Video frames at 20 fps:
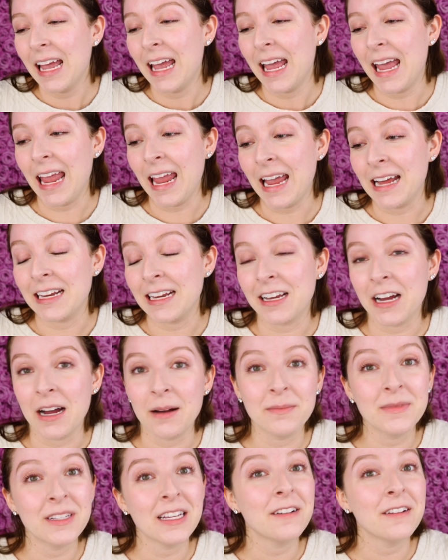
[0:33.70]
And it
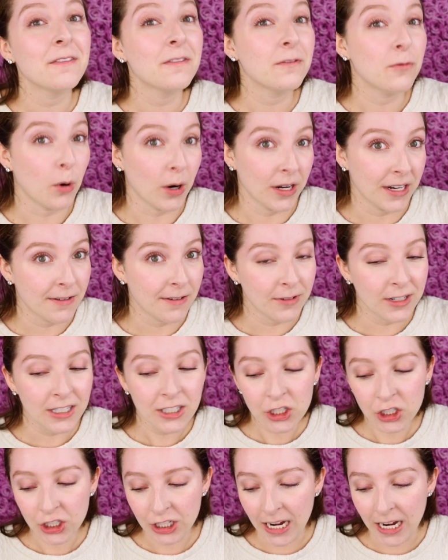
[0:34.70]
comes in four different
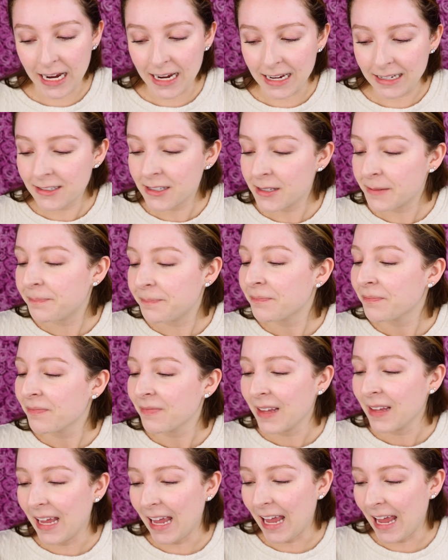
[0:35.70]
shades.
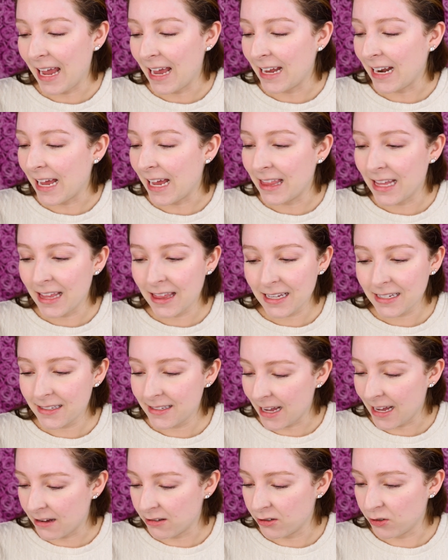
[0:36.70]
And I think this
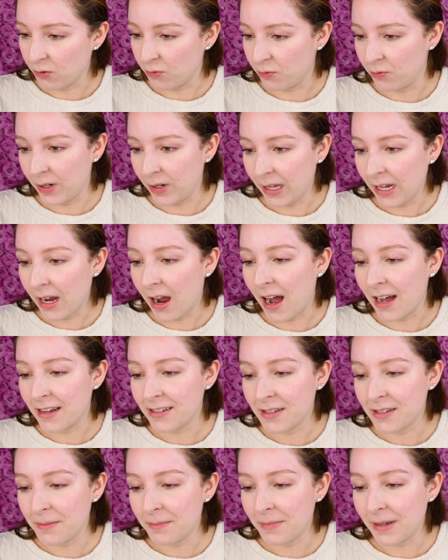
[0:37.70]
sounds really
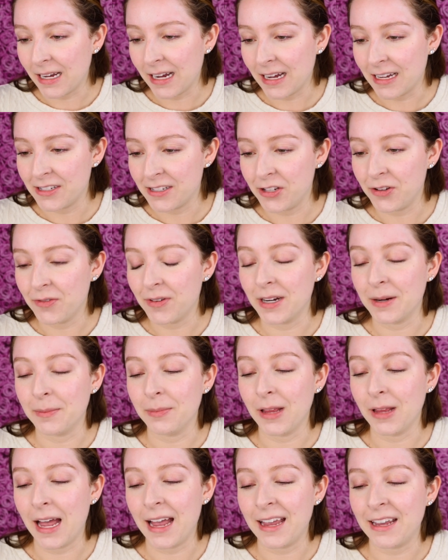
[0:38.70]
awesome because you can
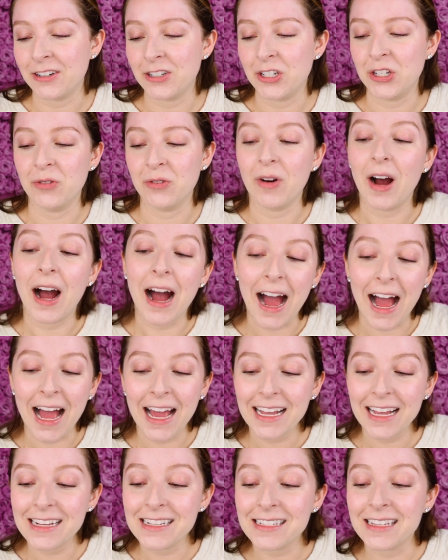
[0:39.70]
apply it to
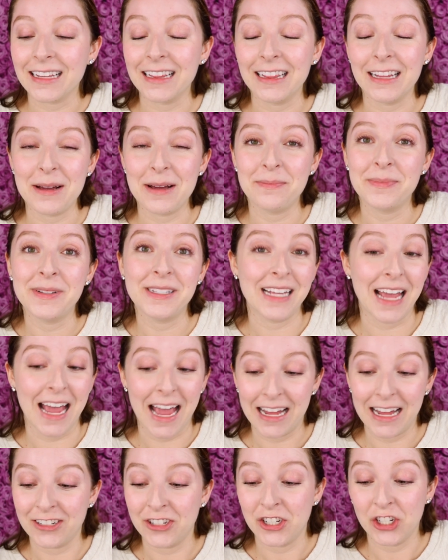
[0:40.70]
eyes, lips,
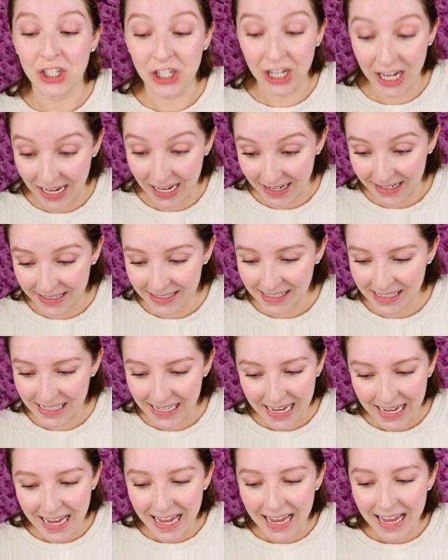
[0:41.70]
and cheeks.
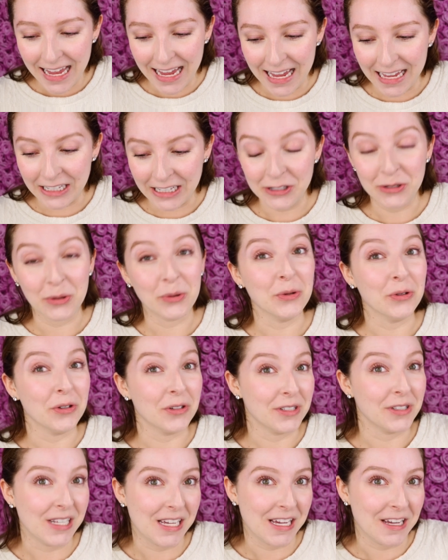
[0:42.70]
It's
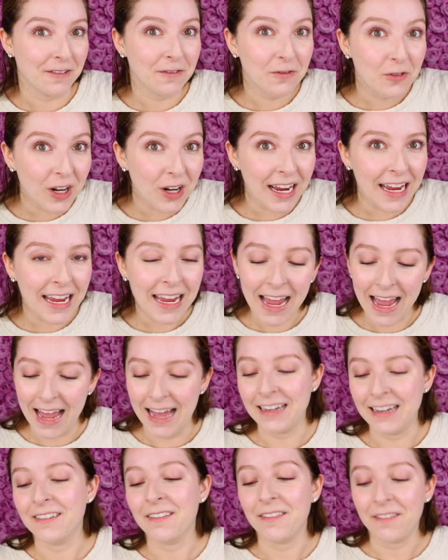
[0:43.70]
cruelty free
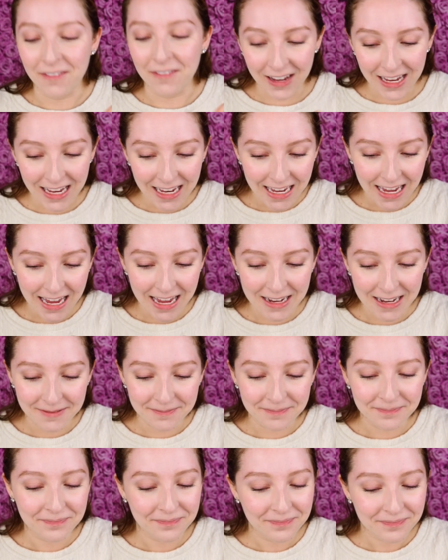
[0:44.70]
and
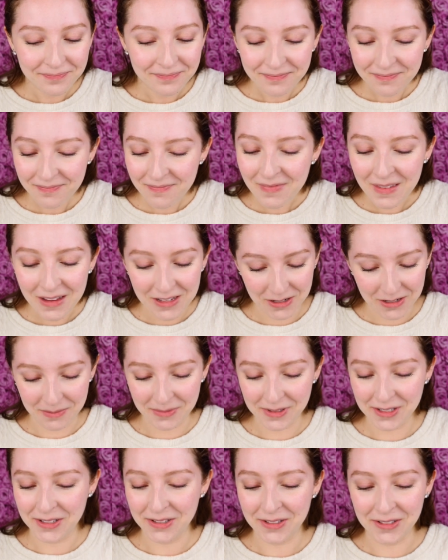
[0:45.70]
vegan. So I'm
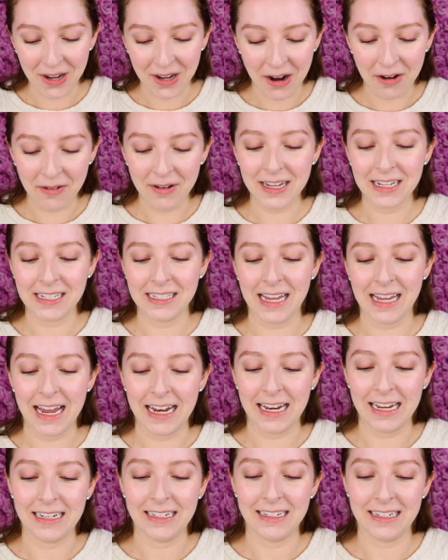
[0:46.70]
so
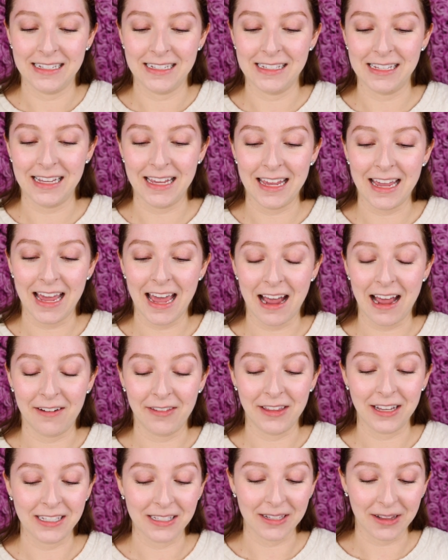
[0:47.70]
excited to see how
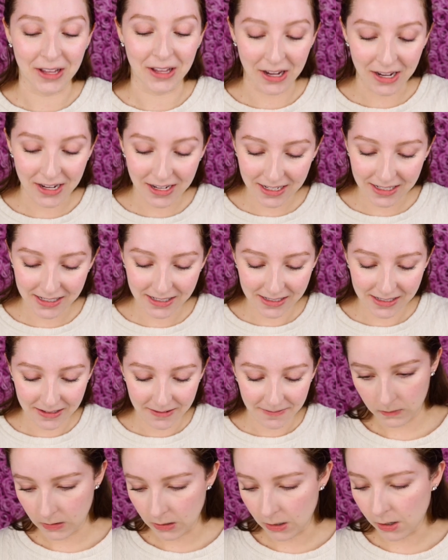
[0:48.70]
this looks.
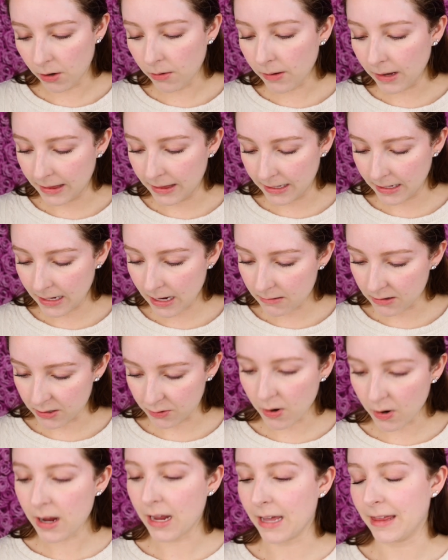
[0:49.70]
Oh, I think I was
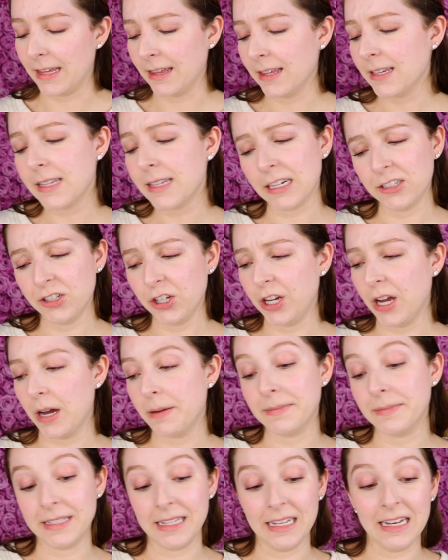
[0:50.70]
wrong. I think this actually
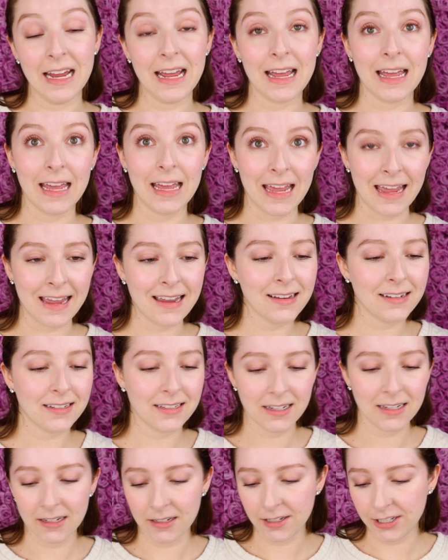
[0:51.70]
comes in eight
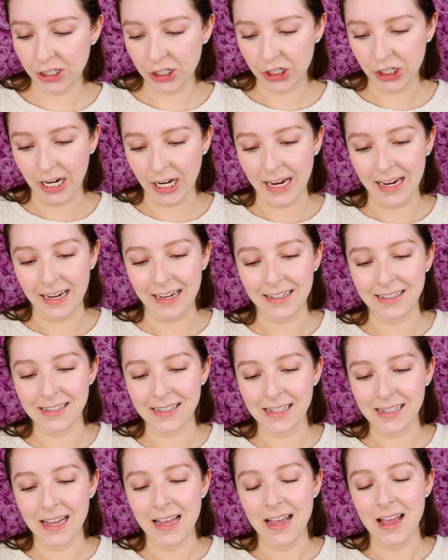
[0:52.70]
shades.
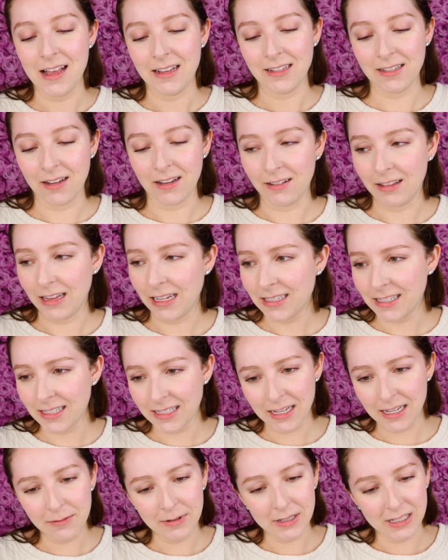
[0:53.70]
So let's
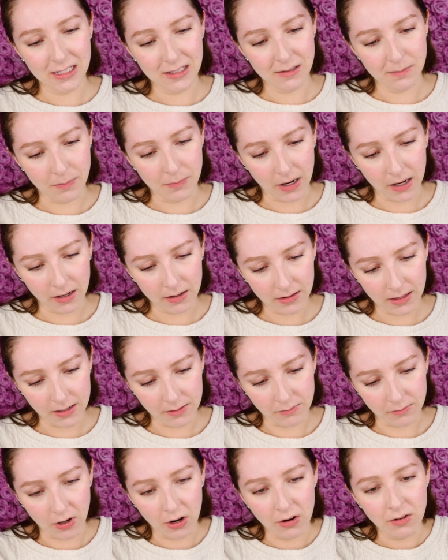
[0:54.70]
see what Sparkling
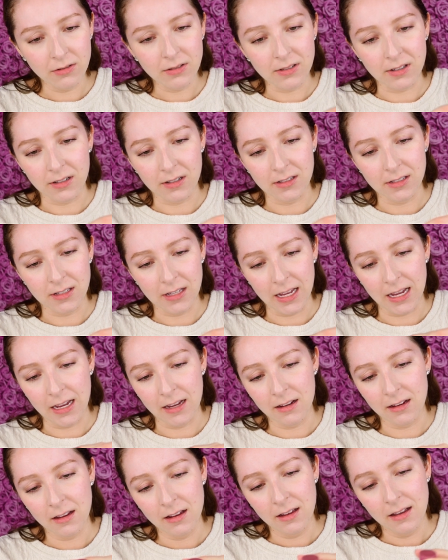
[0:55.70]
Rose looks
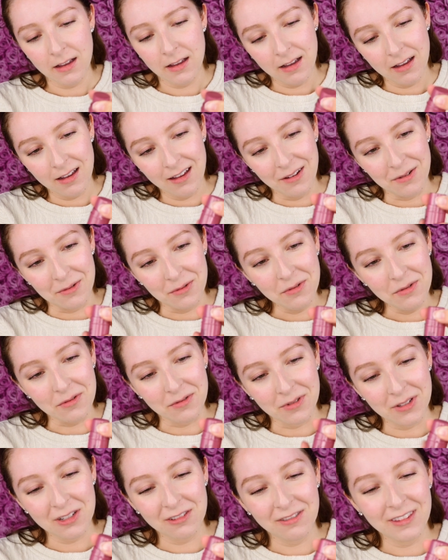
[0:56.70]
like. Ooh,
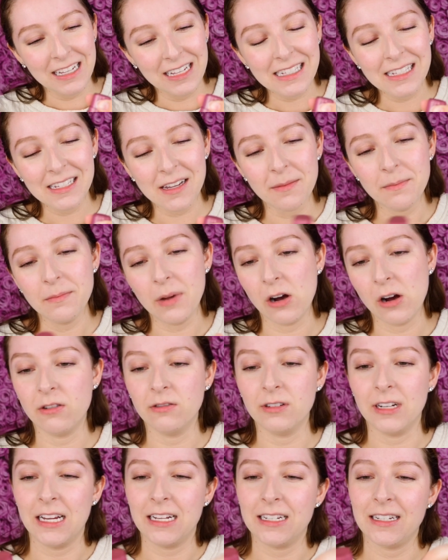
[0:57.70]
so this
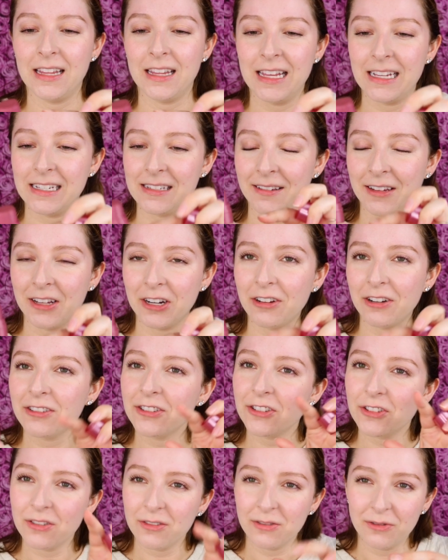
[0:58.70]
component, this
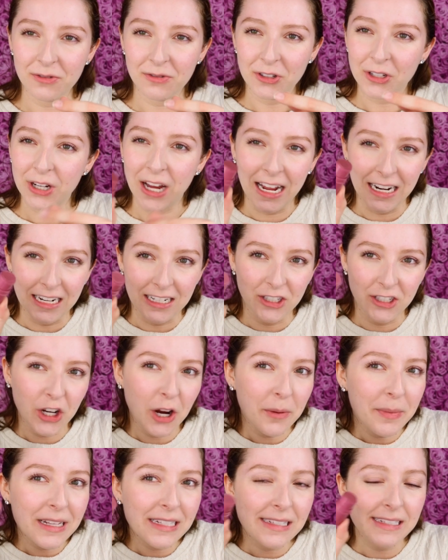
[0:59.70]
little kind of
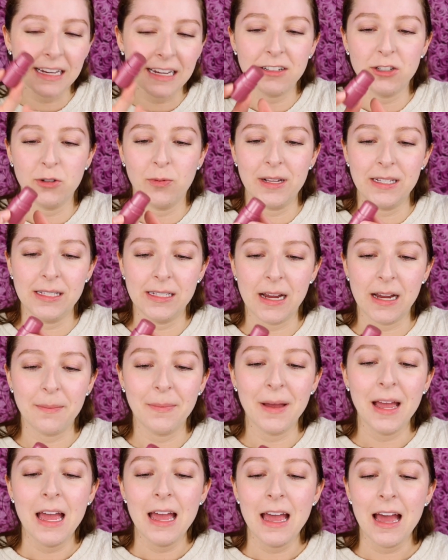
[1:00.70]
chubby stick twist up,
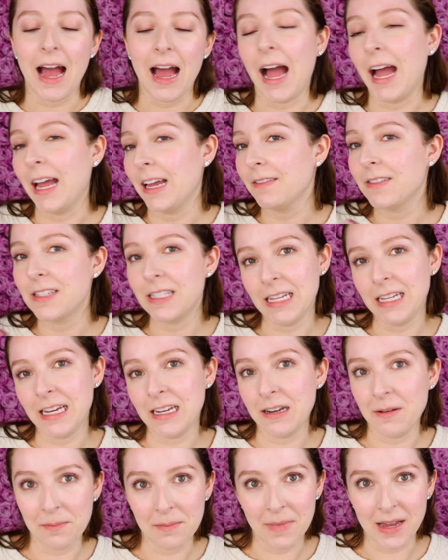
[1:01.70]
I have
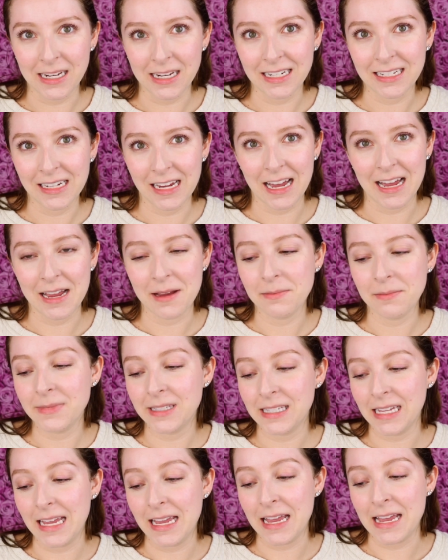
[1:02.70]
seen many times
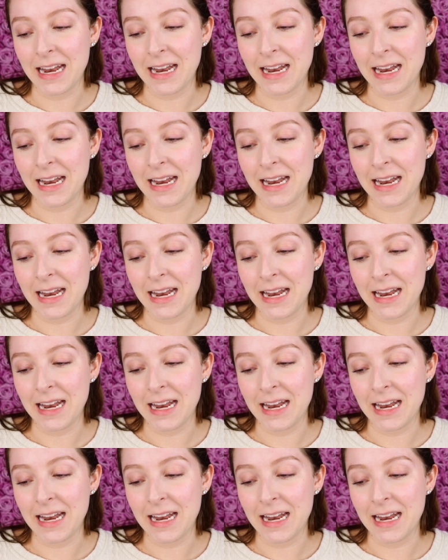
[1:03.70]
in